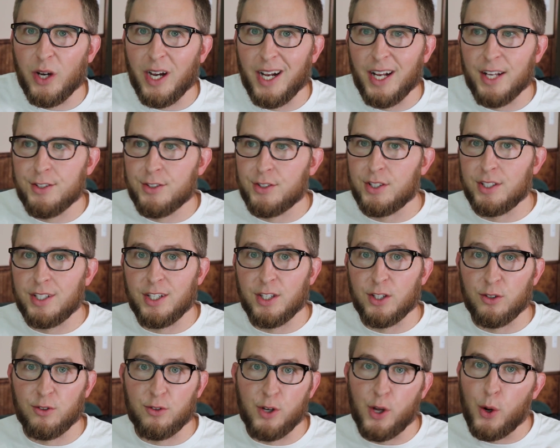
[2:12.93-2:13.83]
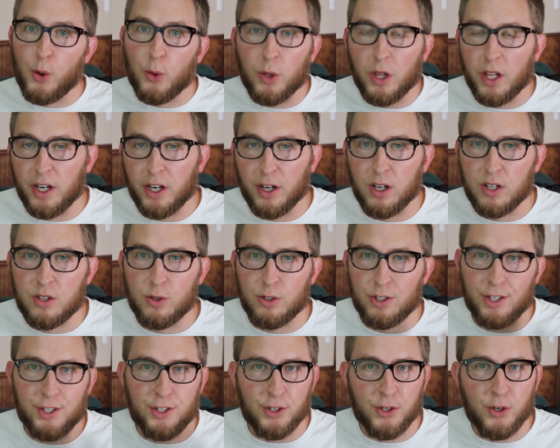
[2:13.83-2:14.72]
has either no layers or
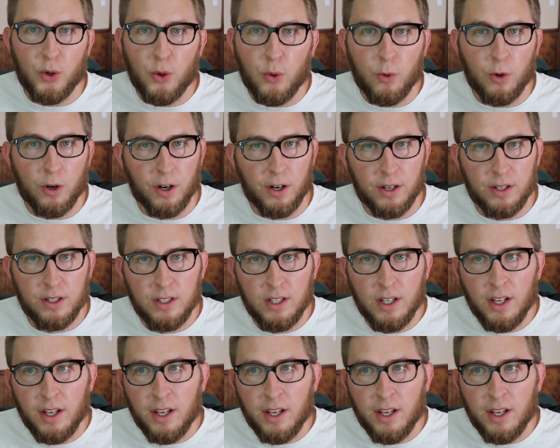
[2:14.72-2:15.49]
just a core.